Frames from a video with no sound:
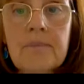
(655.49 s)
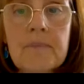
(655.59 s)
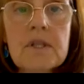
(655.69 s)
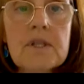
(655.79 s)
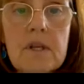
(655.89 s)

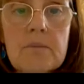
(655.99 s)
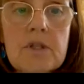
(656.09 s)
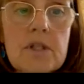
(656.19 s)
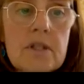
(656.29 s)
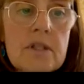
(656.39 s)

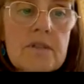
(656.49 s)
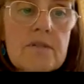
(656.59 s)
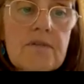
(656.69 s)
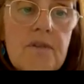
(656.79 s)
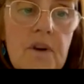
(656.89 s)

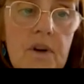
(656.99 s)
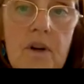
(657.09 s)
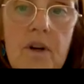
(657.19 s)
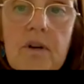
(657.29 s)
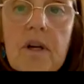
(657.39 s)
descriptions
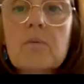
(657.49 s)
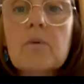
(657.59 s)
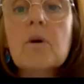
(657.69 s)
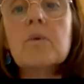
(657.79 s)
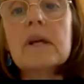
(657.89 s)
for
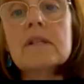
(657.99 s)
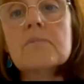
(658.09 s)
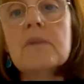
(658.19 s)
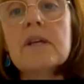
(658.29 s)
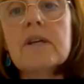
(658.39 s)
what we
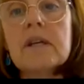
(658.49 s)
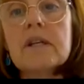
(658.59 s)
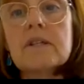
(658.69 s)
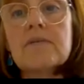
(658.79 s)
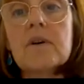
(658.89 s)

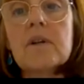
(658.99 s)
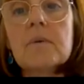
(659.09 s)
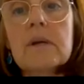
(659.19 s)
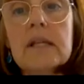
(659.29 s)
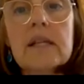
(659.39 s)
experience
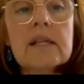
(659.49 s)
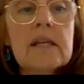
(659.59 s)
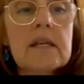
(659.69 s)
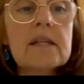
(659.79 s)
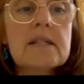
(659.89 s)
following
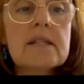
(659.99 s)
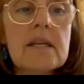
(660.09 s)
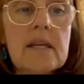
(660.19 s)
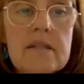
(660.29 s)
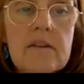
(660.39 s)
the deaths